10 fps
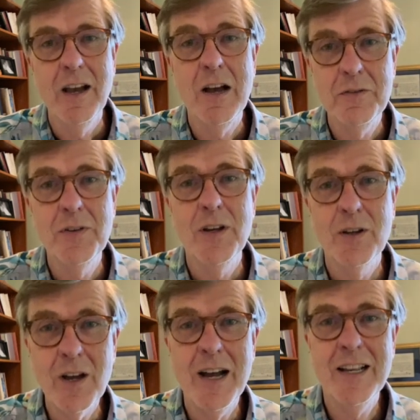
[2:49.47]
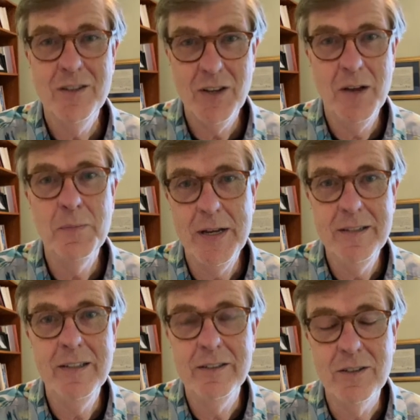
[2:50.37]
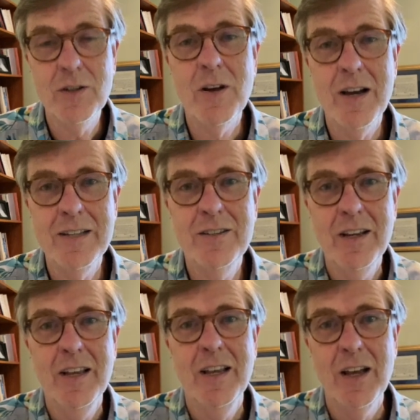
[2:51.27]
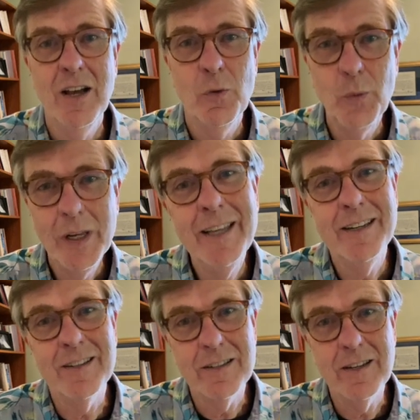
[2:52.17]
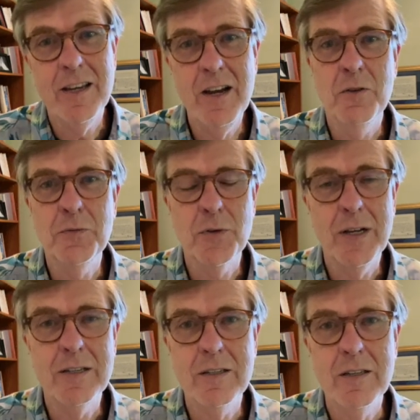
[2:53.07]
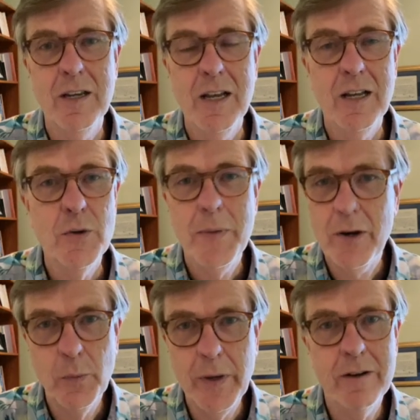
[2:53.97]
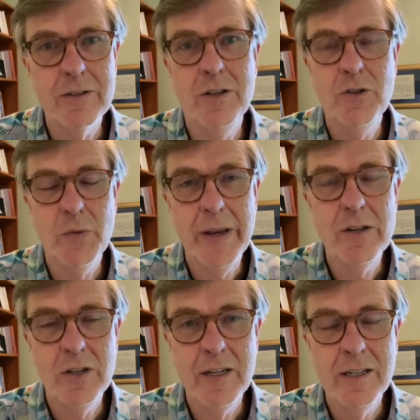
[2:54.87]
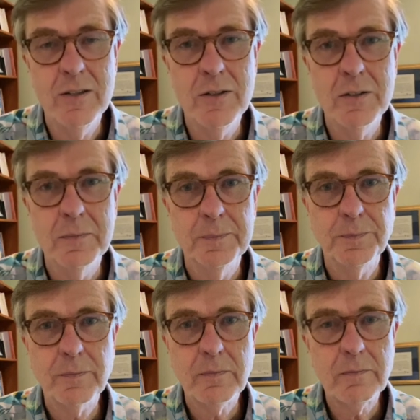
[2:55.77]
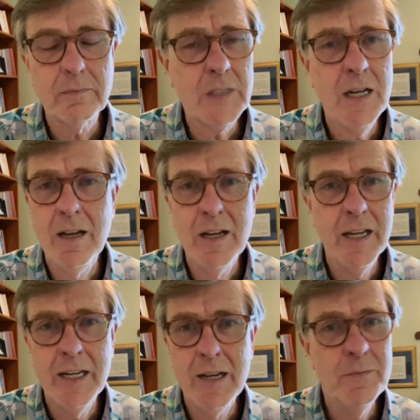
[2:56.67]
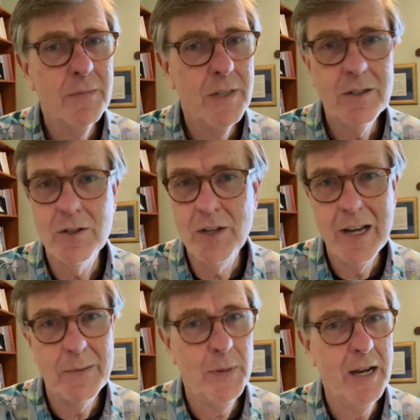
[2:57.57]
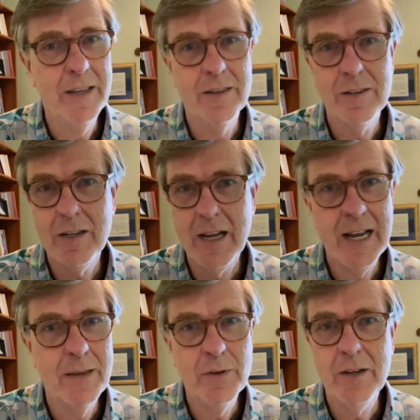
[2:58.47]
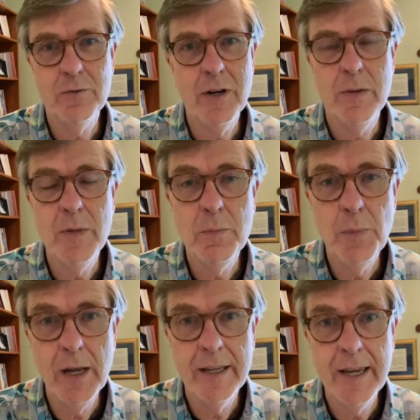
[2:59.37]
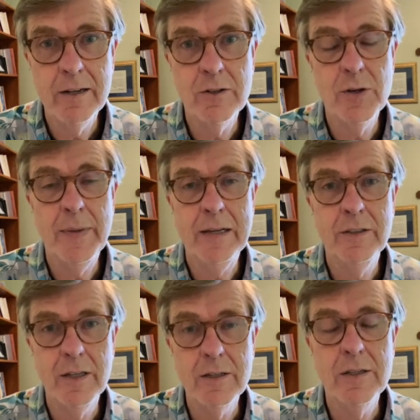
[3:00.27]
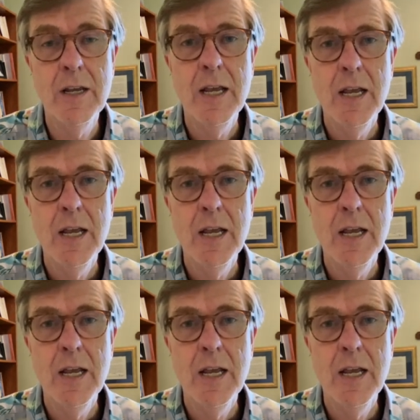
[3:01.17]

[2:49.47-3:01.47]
of God's abundance, God's willingness to care for us no matter what our situation is. This is not pie in the sky. I'm not trying to be Pollyannish about this,